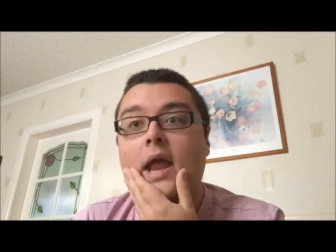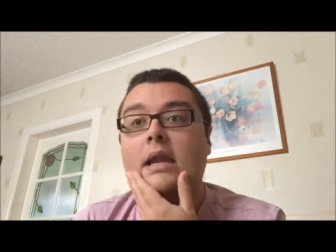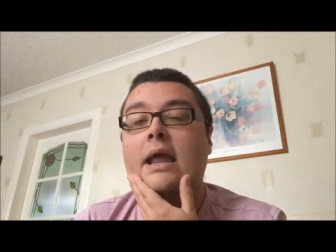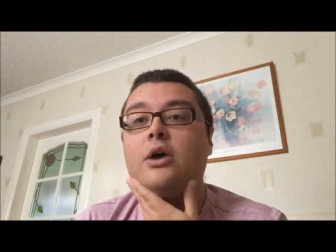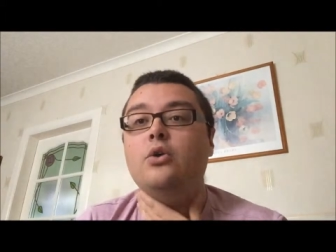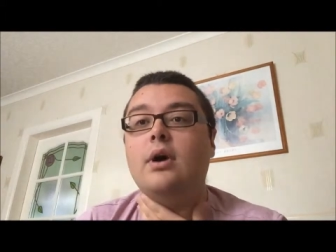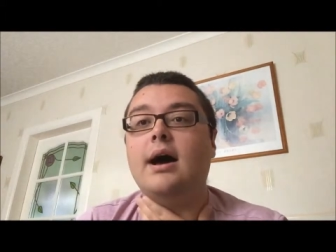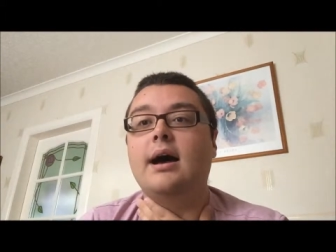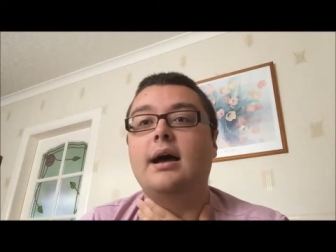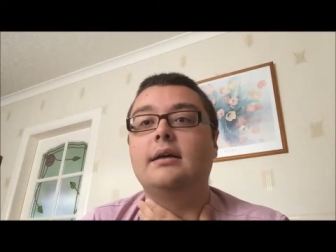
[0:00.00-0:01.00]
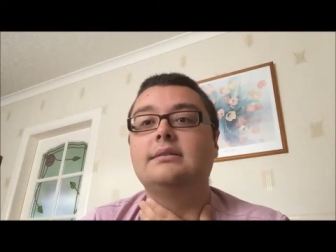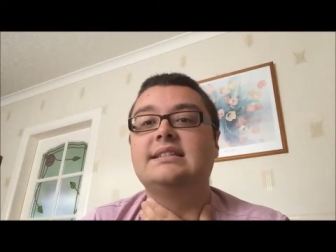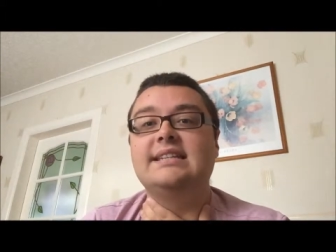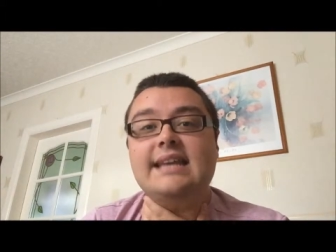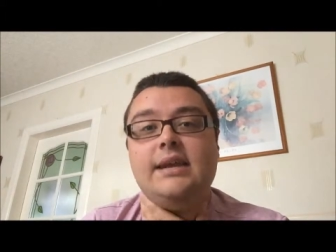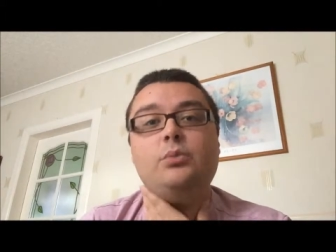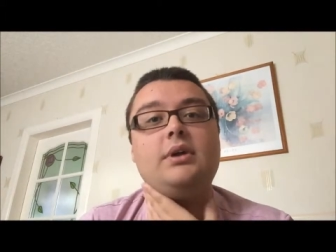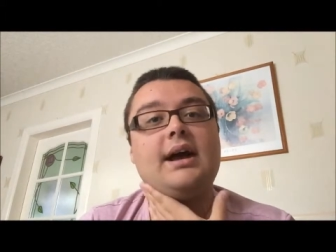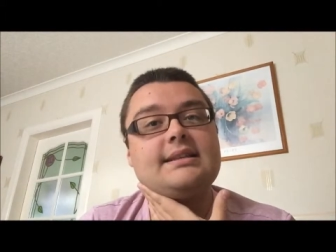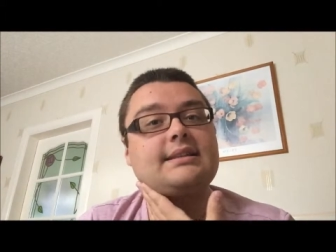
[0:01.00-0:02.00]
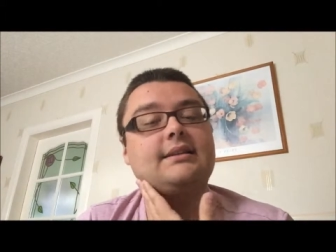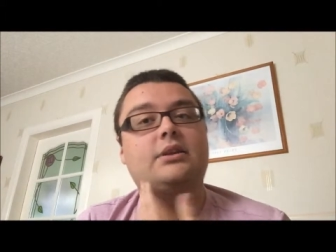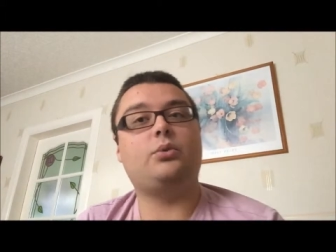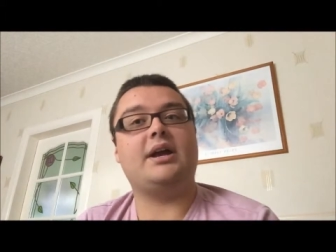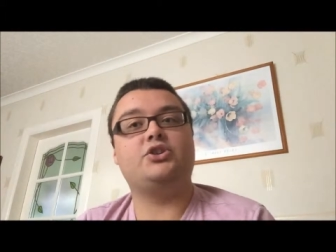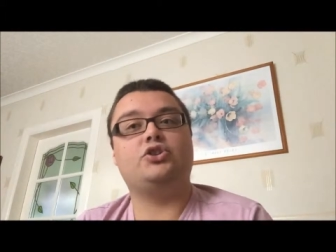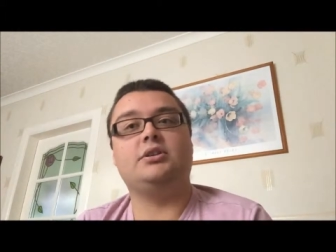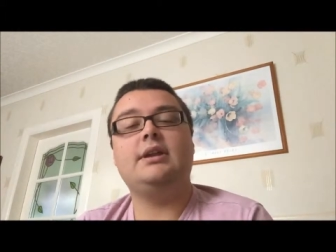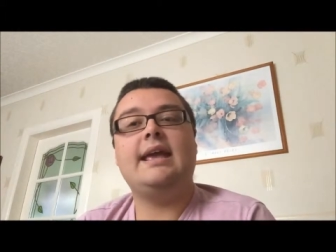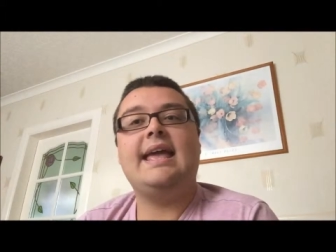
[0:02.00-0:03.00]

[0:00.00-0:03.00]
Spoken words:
Now, today we're asking the question,